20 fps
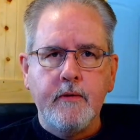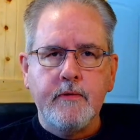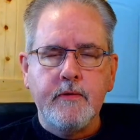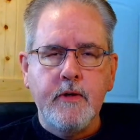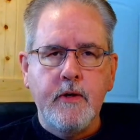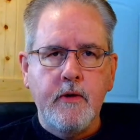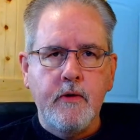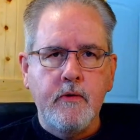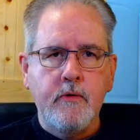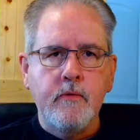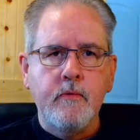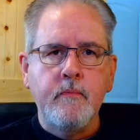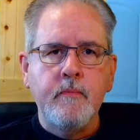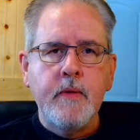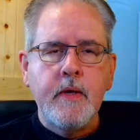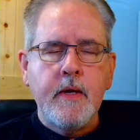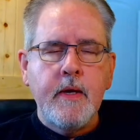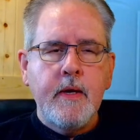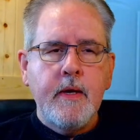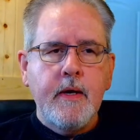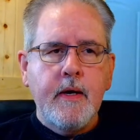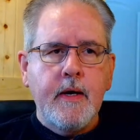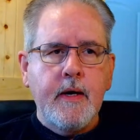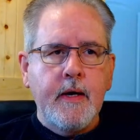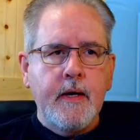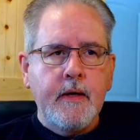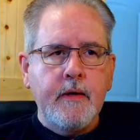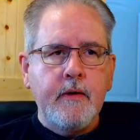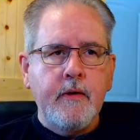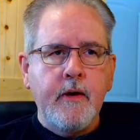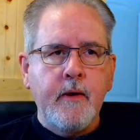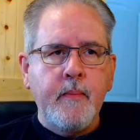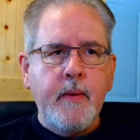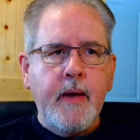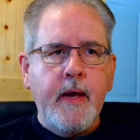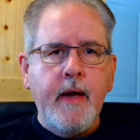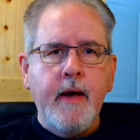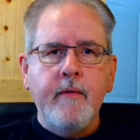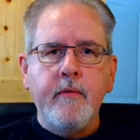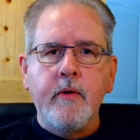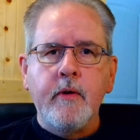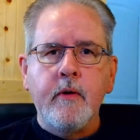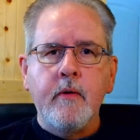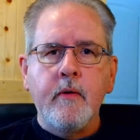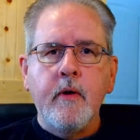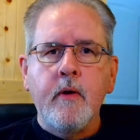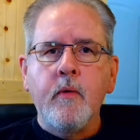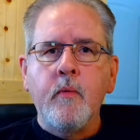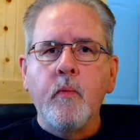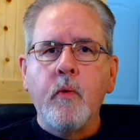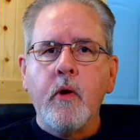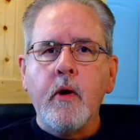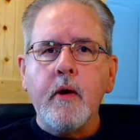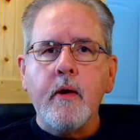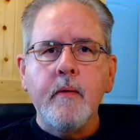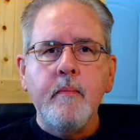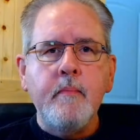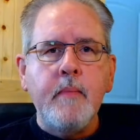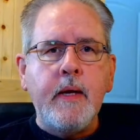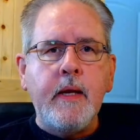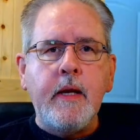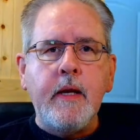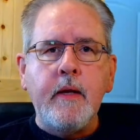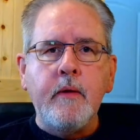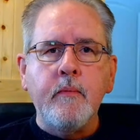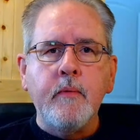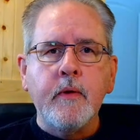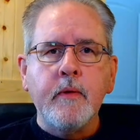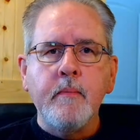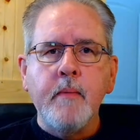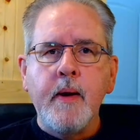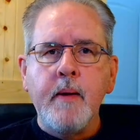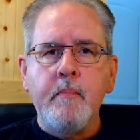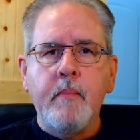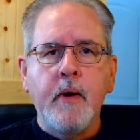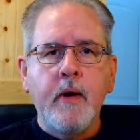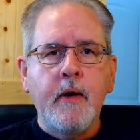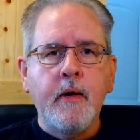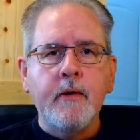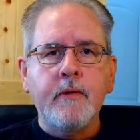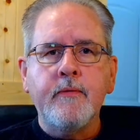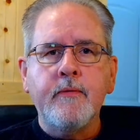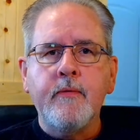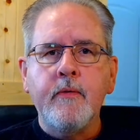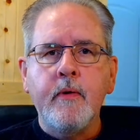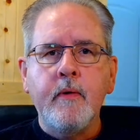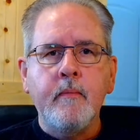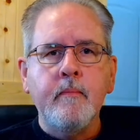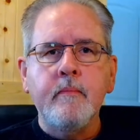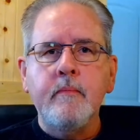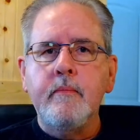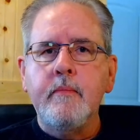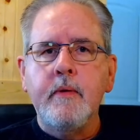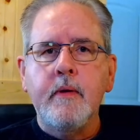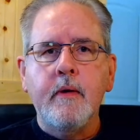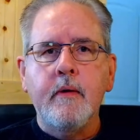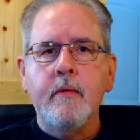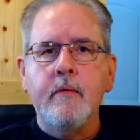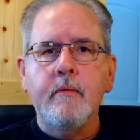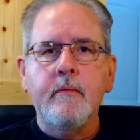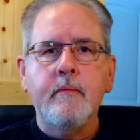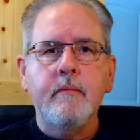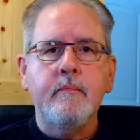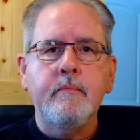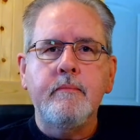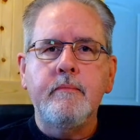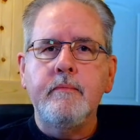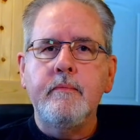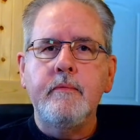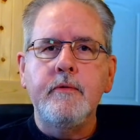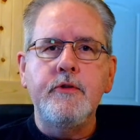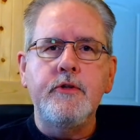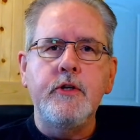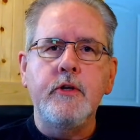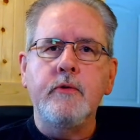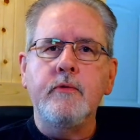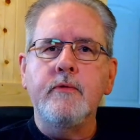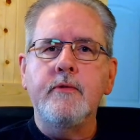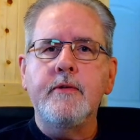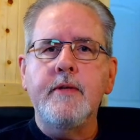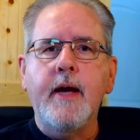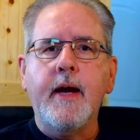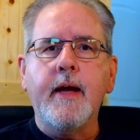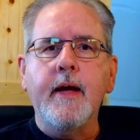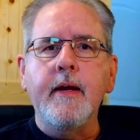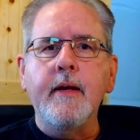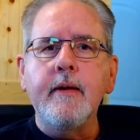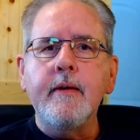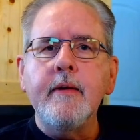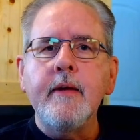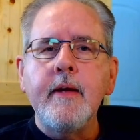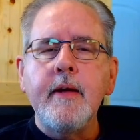So, I may have a work meeting with my boss from, June 2nd,